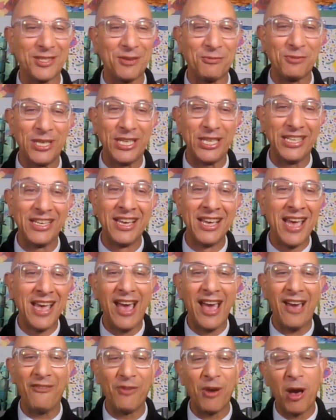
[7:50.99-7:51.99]
So we
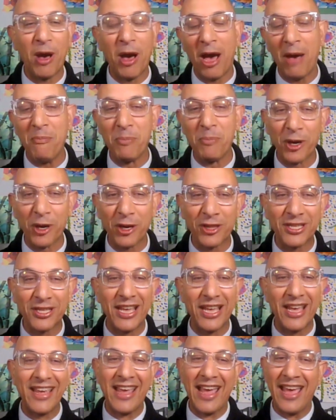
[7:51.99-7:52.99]
have a
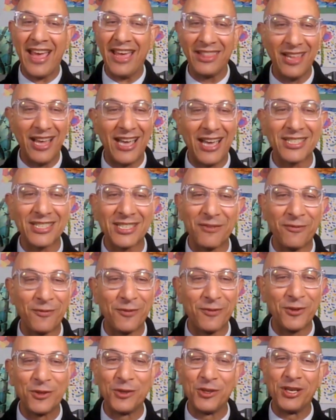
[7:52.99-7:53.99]
birthday and lots
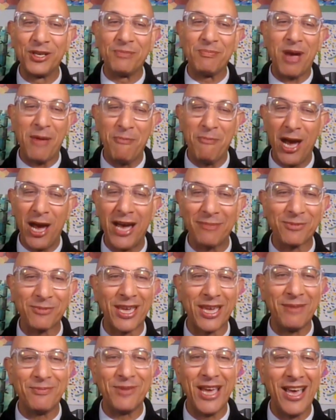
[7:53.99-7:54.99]
of food. And my mom
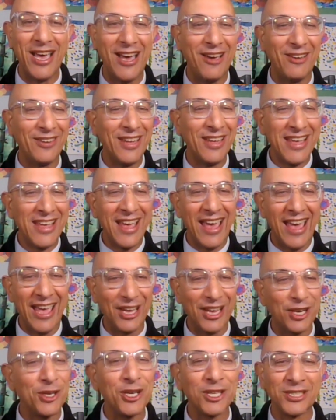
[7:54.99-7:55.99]
came down
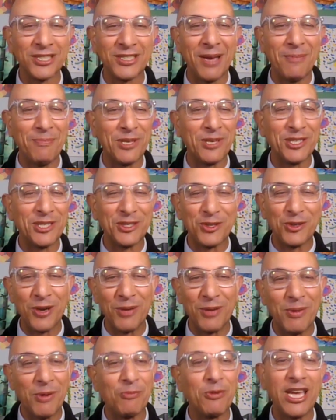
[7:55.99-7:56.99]
and cooked up a
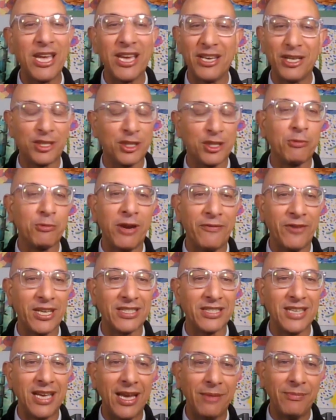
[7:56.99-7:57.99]
storm and we had a
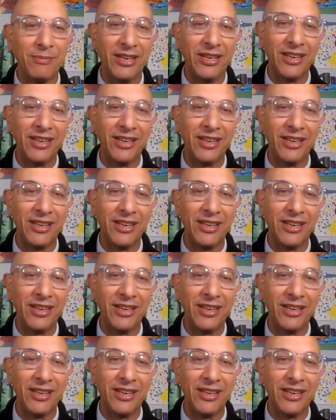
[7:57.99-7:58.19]
terrific time.